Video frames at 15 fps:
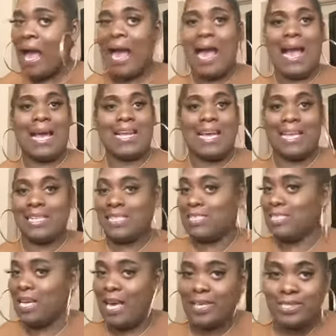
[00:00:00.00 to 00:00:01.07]
I like to
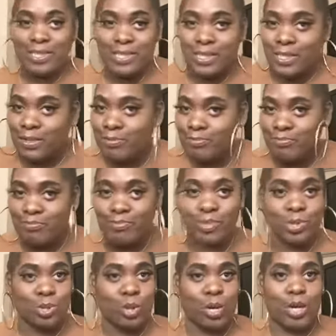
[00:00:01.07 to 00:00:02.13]
change it up.
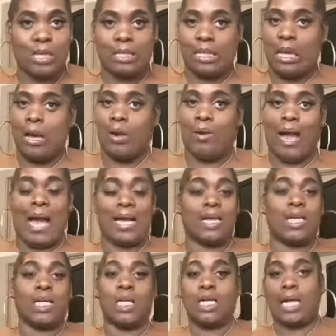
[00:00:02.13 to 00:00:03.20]
Short, long. I
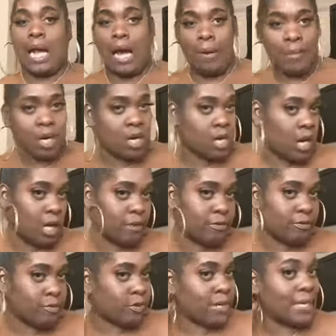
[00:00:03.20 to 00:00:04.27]
done cut all my hair off
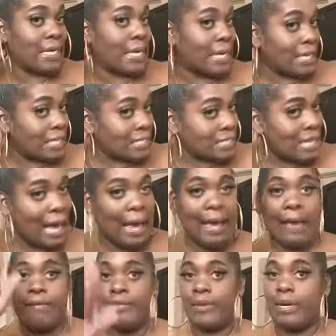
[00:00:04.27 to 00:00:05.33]
before. Yes, I
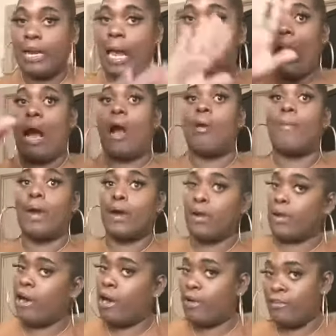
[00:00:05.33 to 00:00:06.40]
have put all my
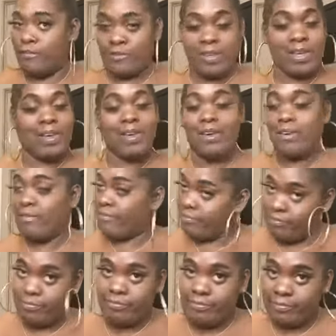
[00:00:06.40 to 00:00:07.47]
hair off.
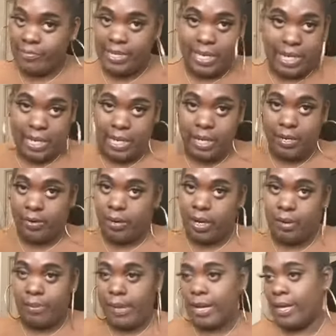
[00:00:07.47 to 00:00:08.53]
Mm-hmm. And then I
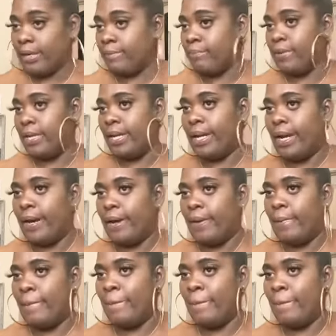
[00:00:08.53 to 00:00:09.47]
grow back. But, I